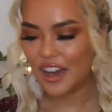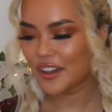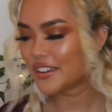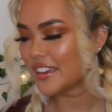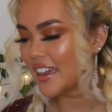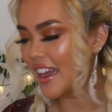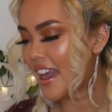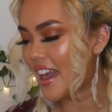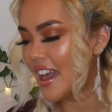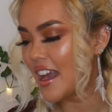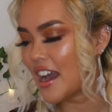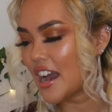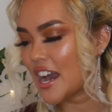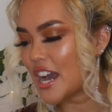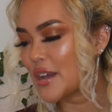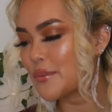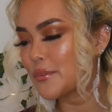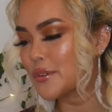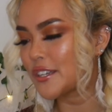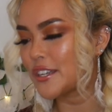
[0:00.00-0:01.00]
Okay,
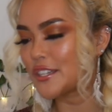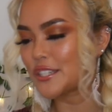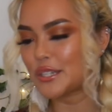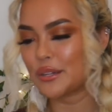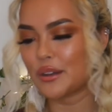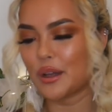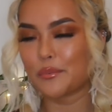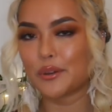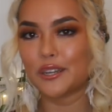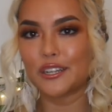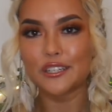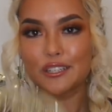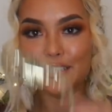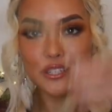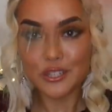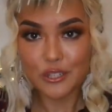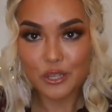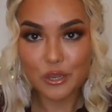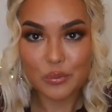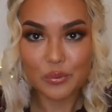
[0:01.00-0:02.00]
I'm gonna do it. I'm gonna look
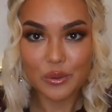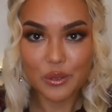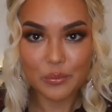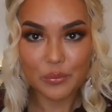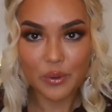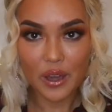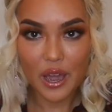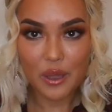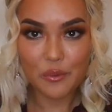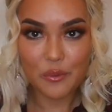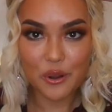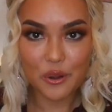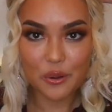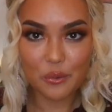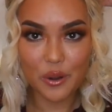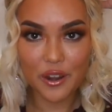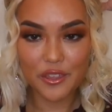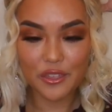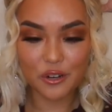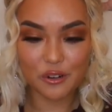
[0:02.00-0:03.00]
stupid, but I want to
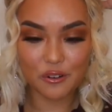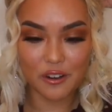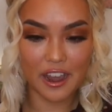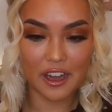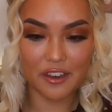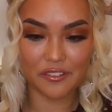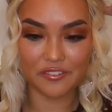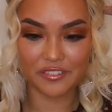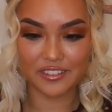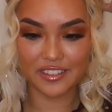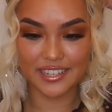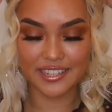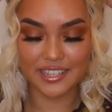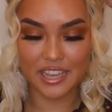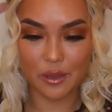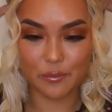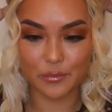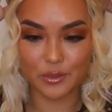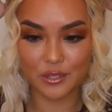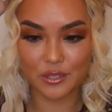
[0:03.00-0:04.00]
wear the crown for this
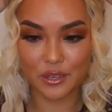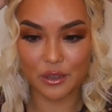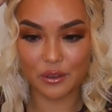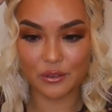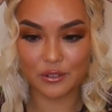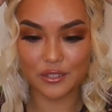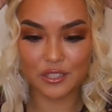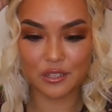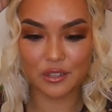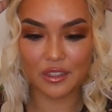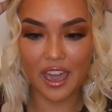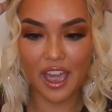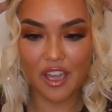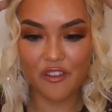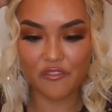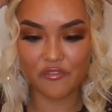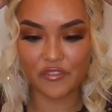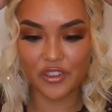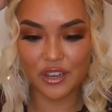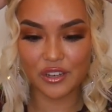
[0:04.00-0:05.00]
episode so that
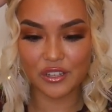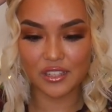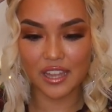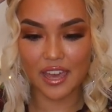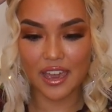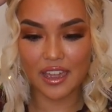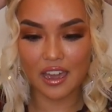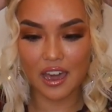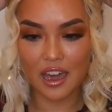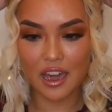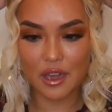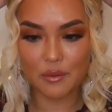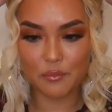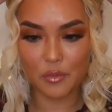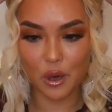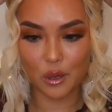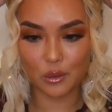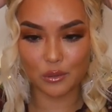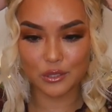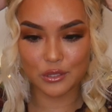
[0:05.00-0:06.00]
I feel like I am
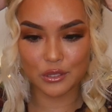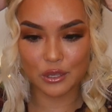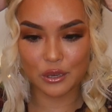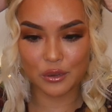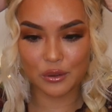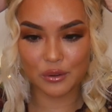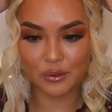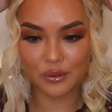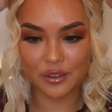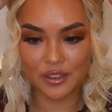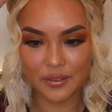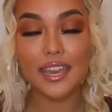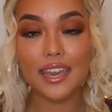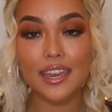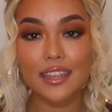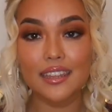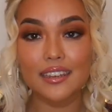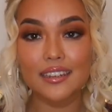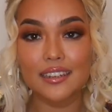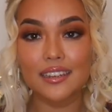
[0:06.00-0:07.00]
also
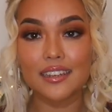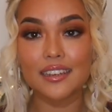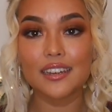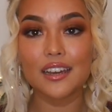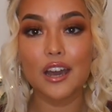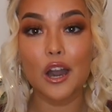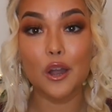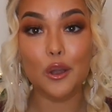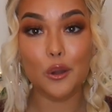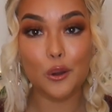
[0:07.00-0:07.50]
in a